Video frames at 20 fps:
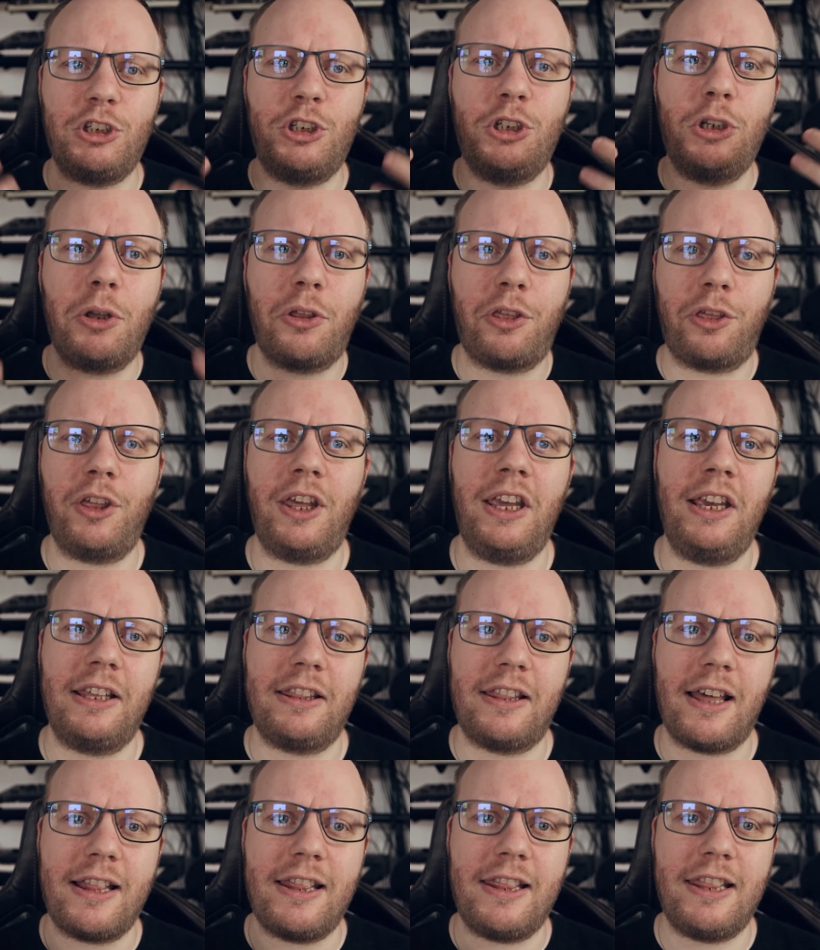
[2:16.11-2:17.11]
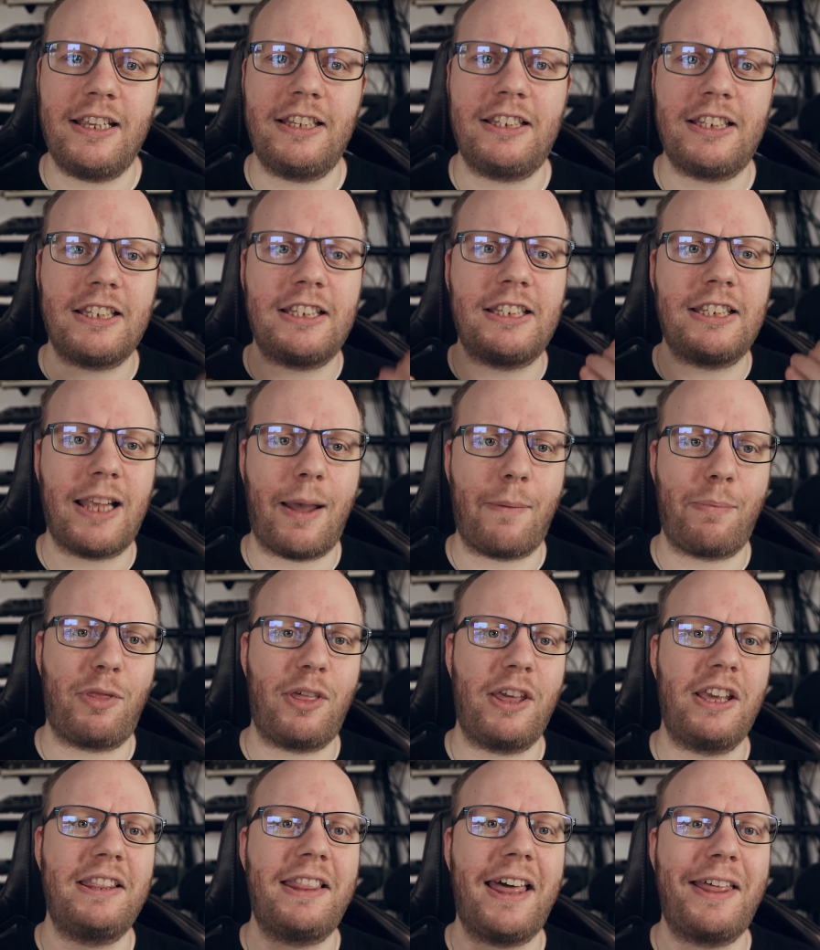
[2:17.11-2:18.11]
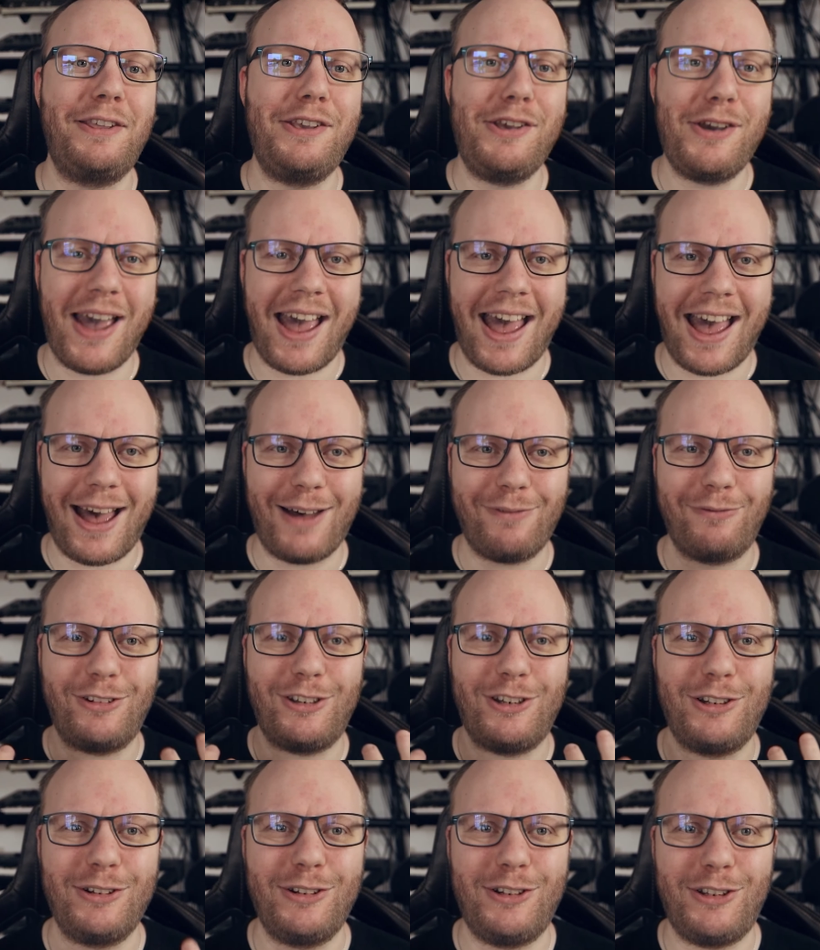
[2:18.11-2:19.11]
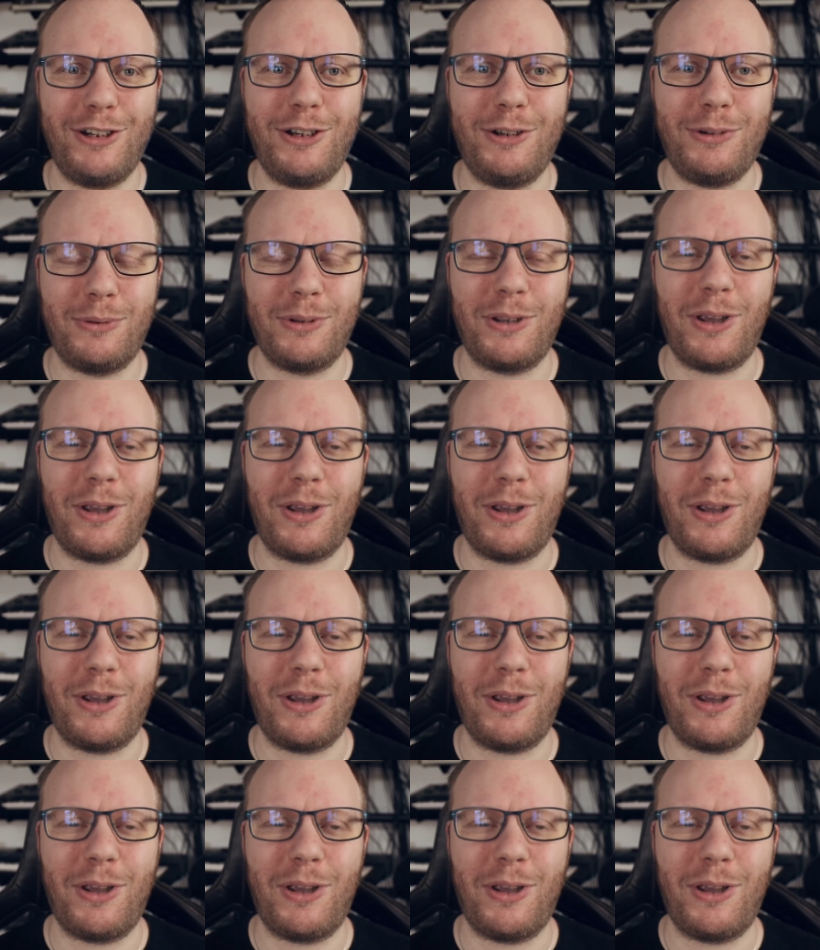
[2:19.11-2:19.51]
you think that this is something that you have to do.